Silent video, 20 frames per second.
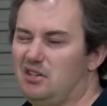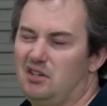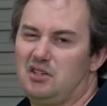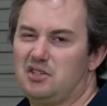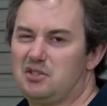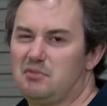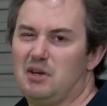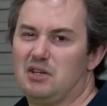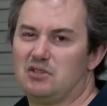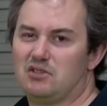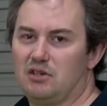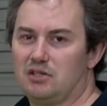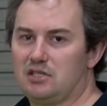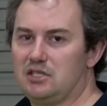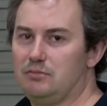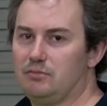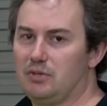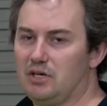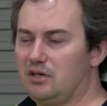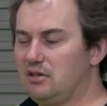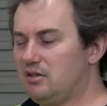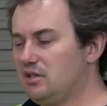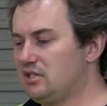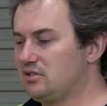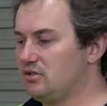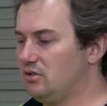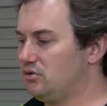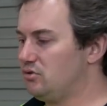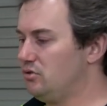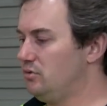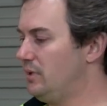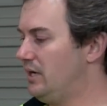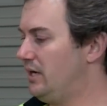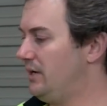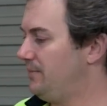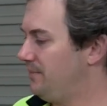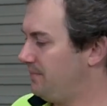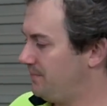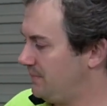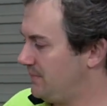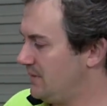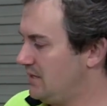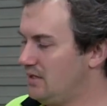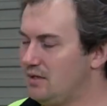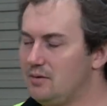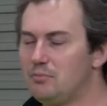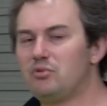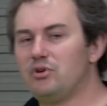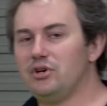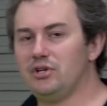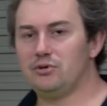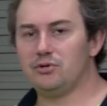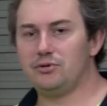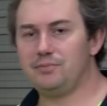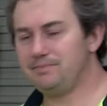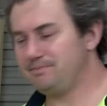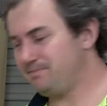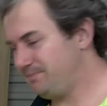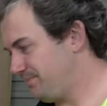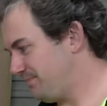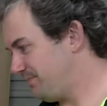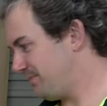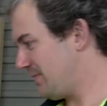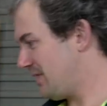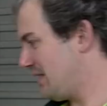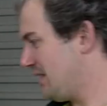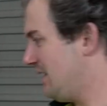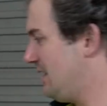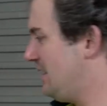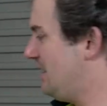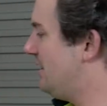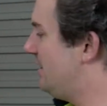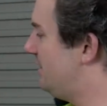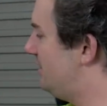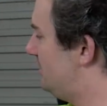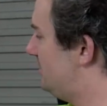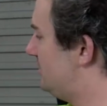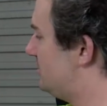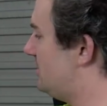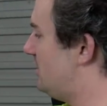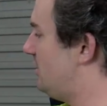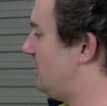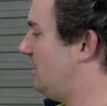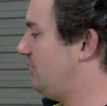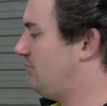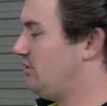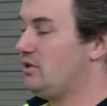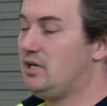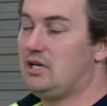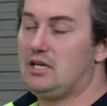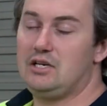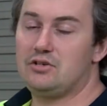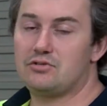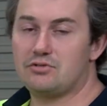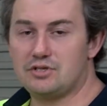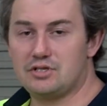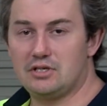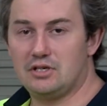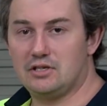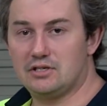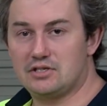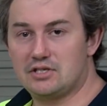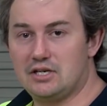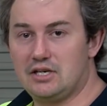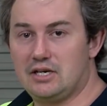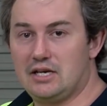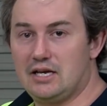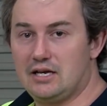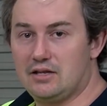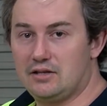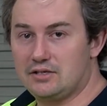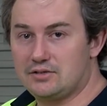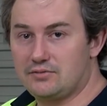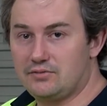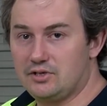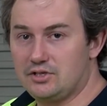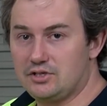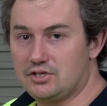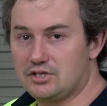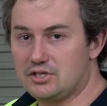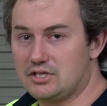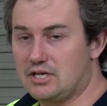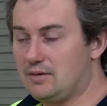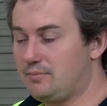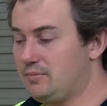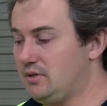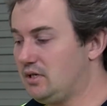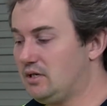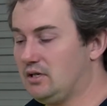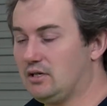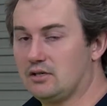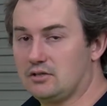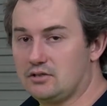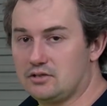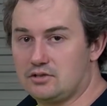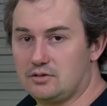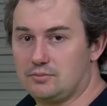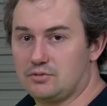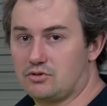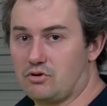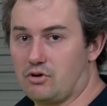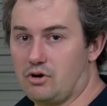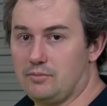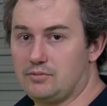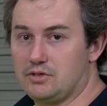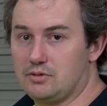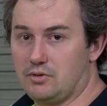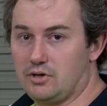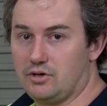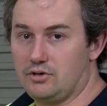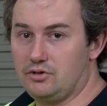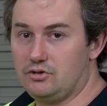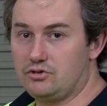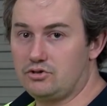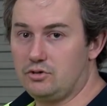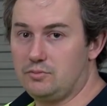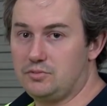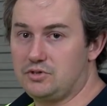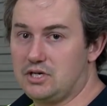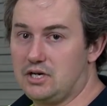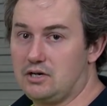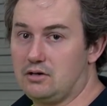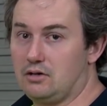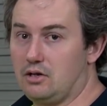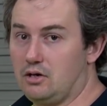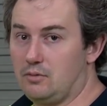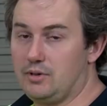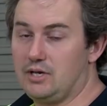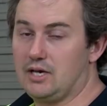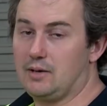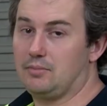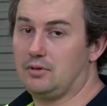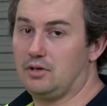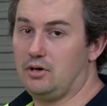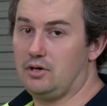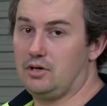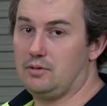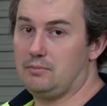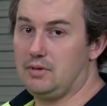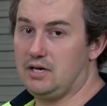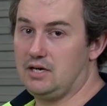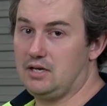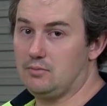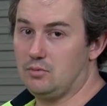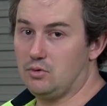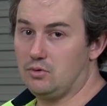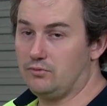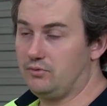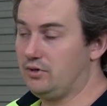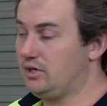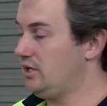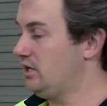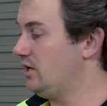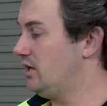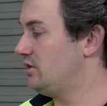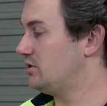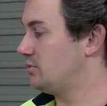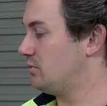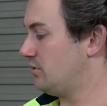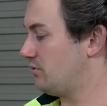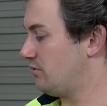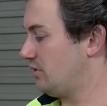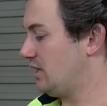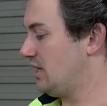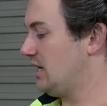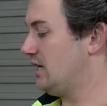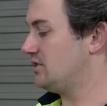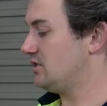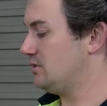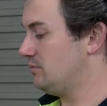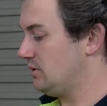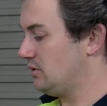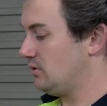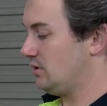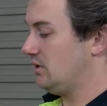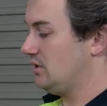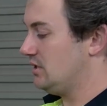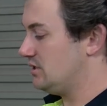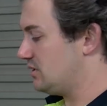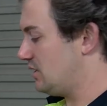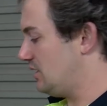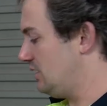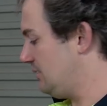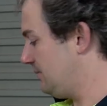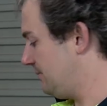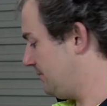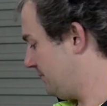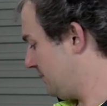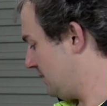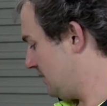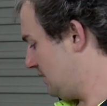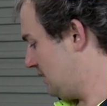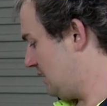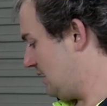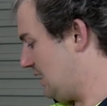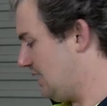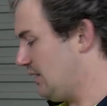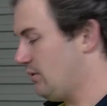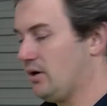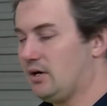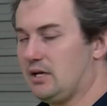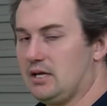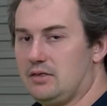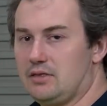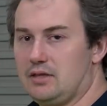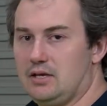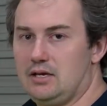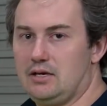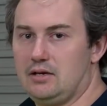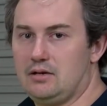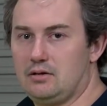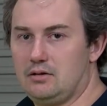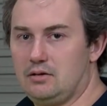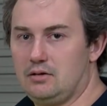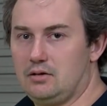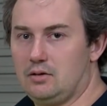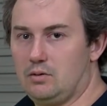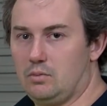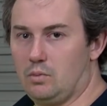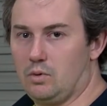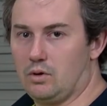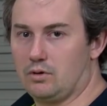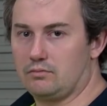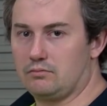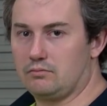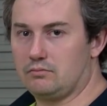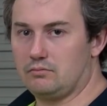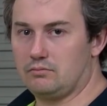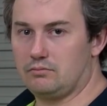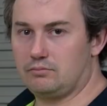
Smells like timber, that's not too bad. Pretty good. So if you're interested in seeing how this finishes up, you can subscribe to my YouTube channel. I'll be uploading many more videos with regards to building this thing, how I get there, what